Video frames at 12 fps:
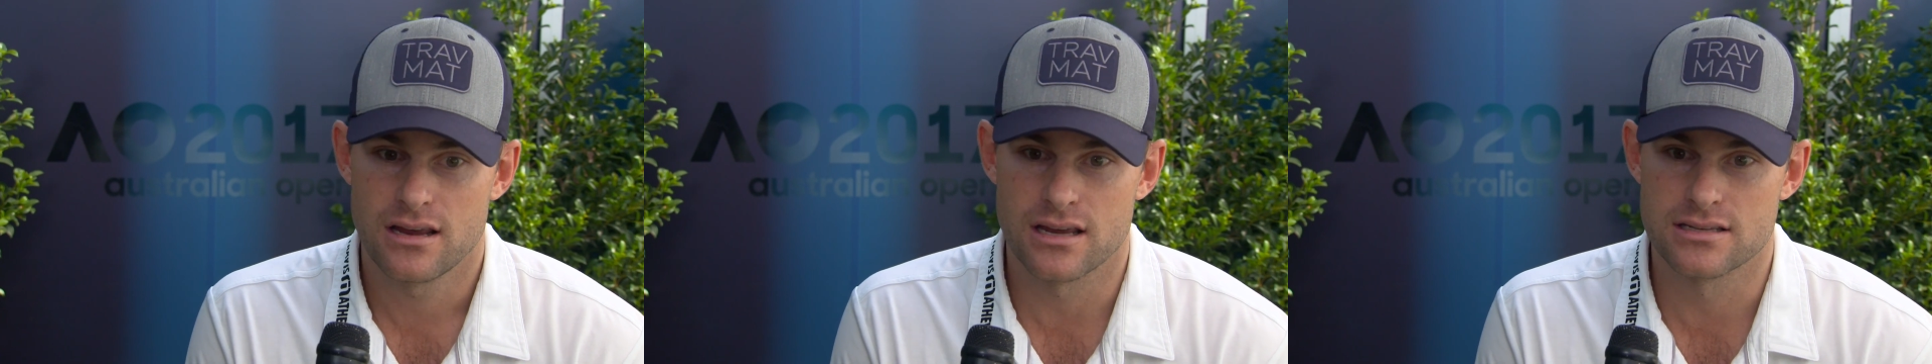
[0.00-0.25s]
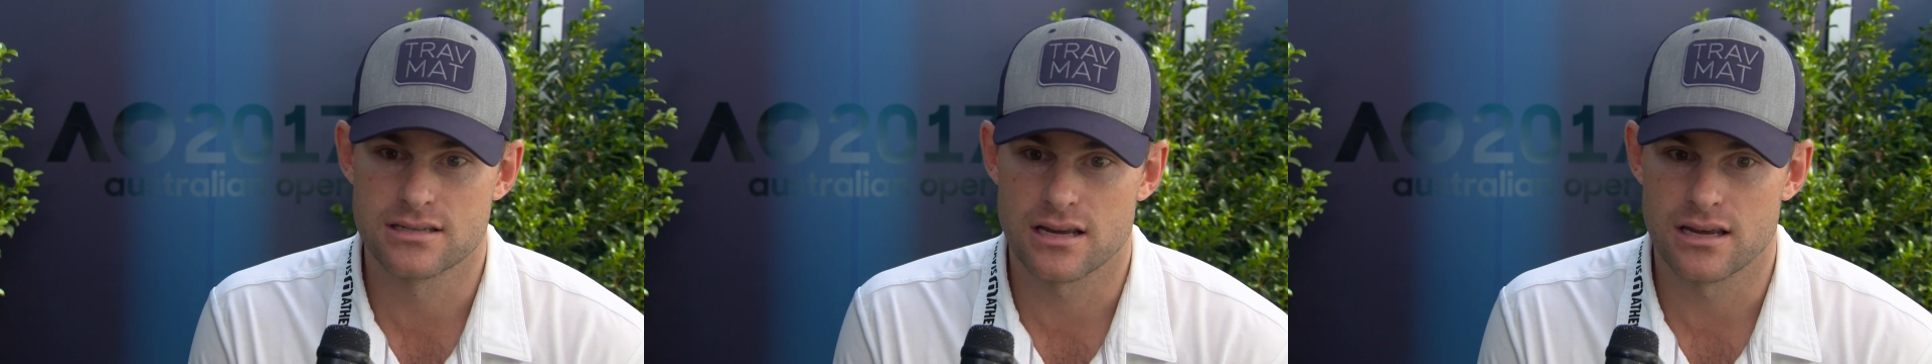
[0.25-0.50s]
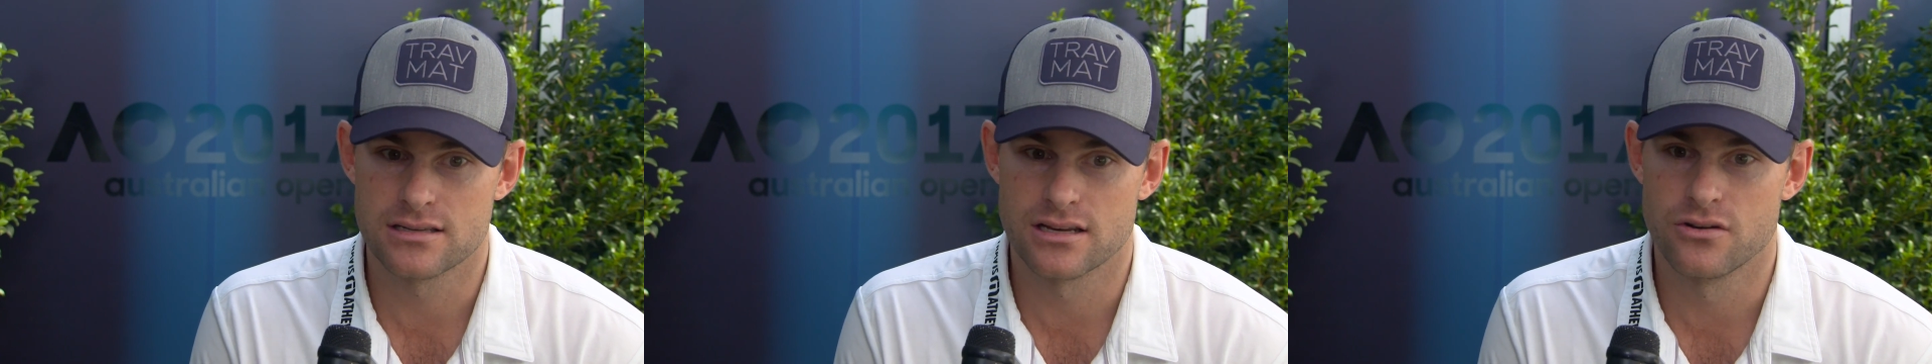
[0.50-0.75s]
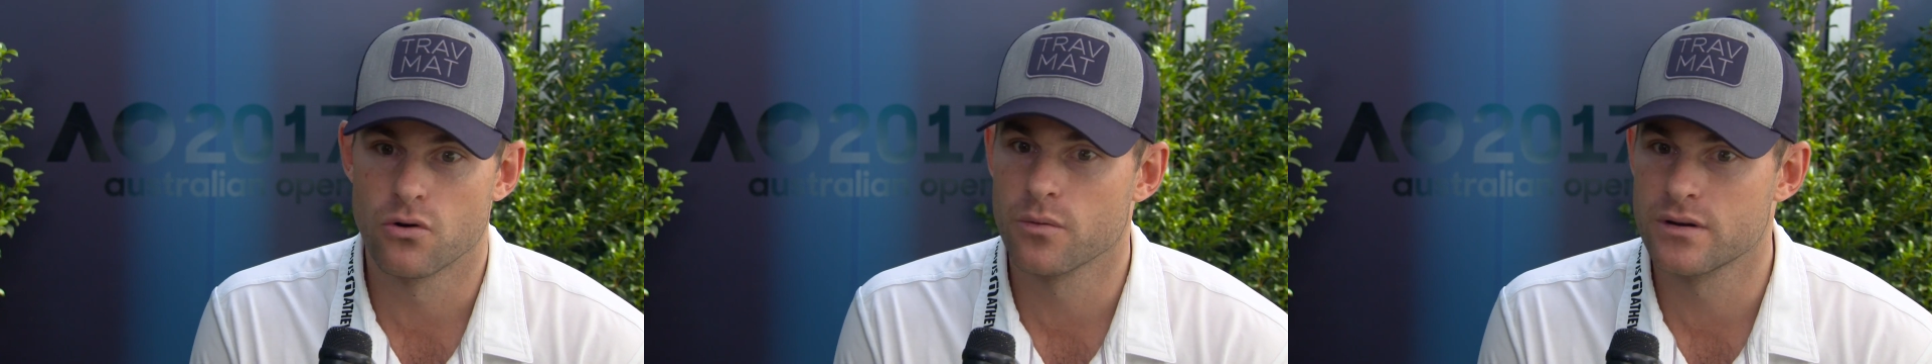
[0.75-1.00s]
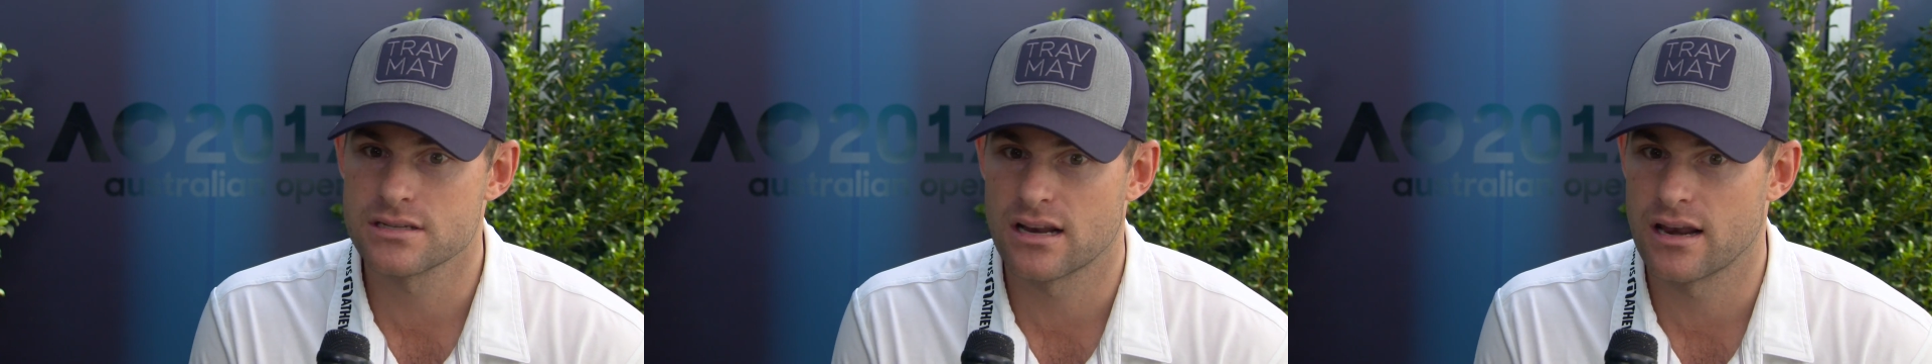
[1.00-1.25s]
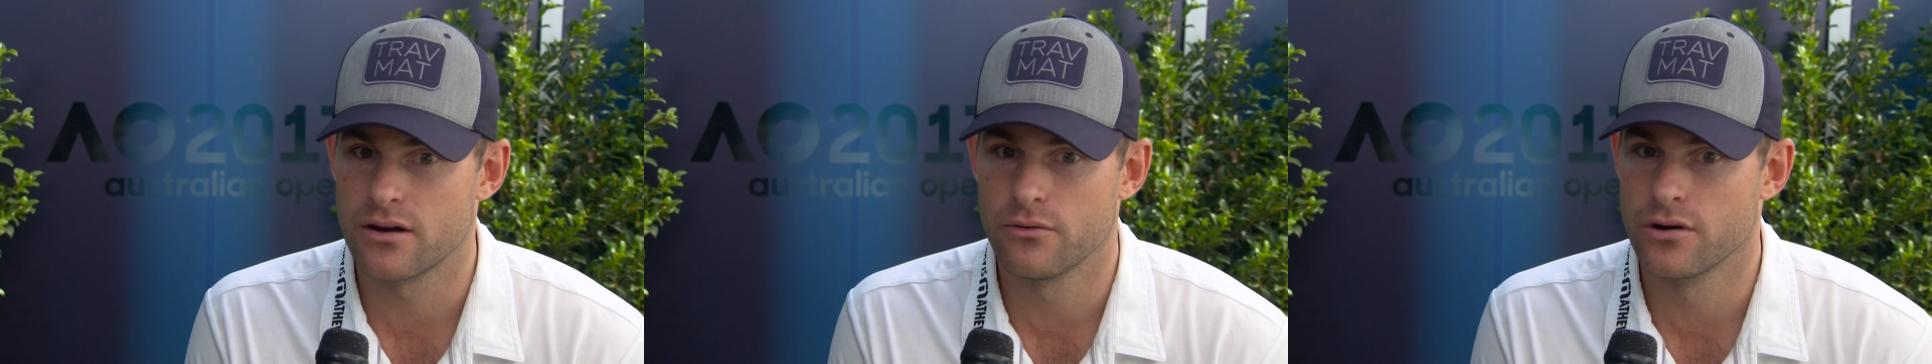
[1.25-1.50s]
is, is enormous, and
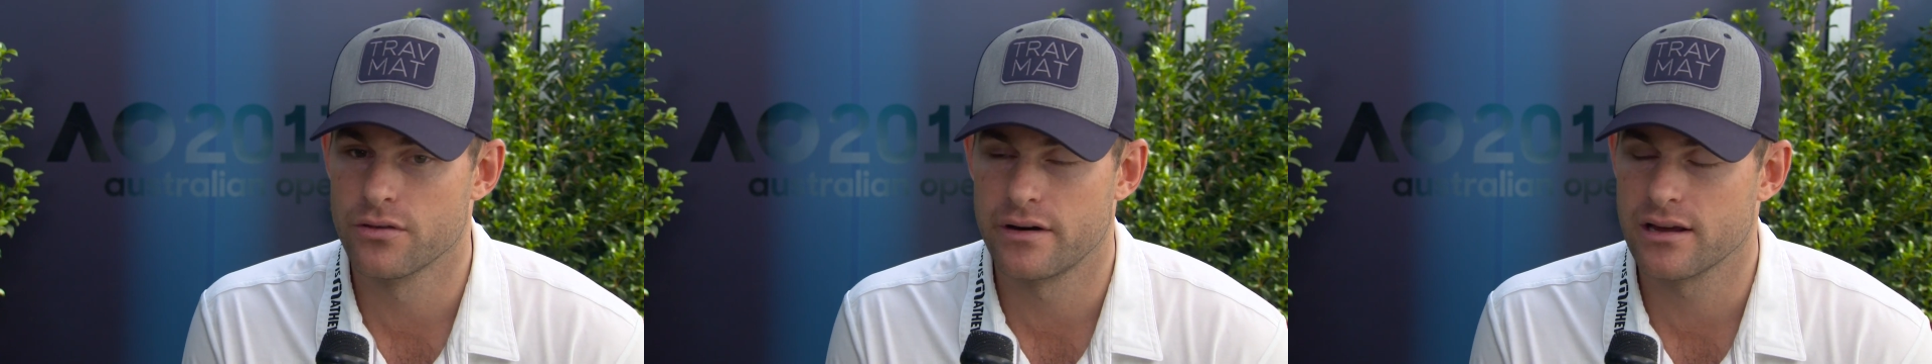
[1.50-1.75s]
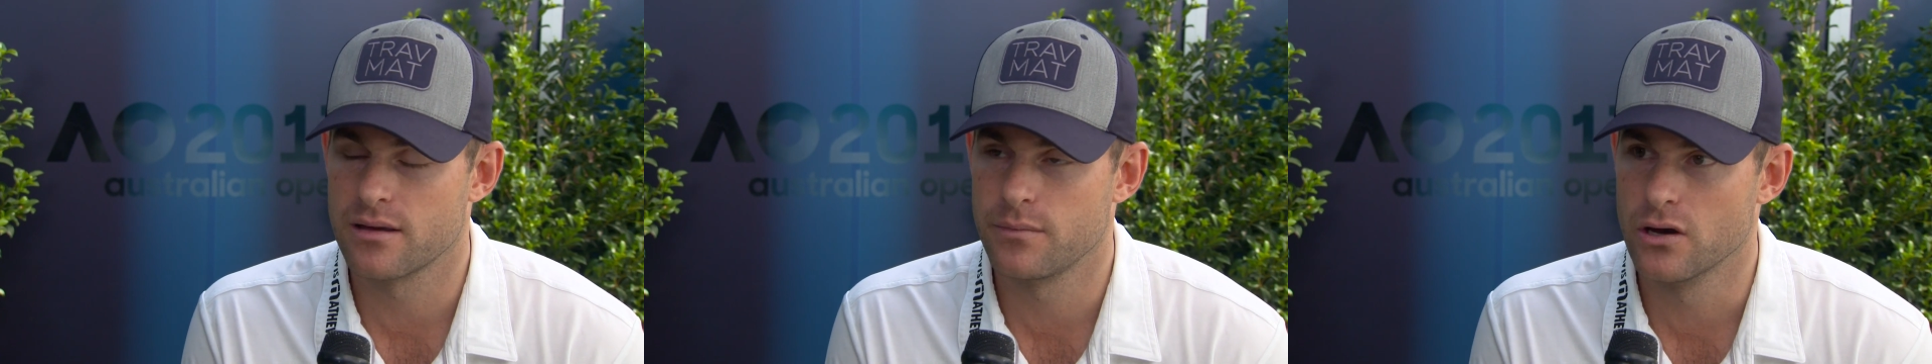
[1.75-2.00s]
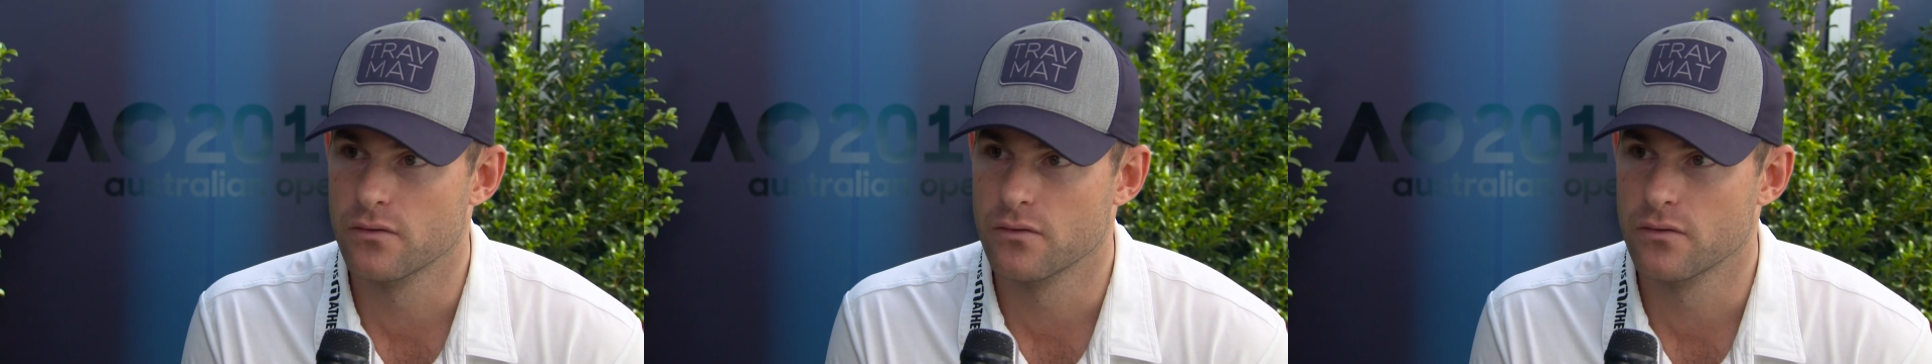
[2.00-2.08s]
I don't know that it can be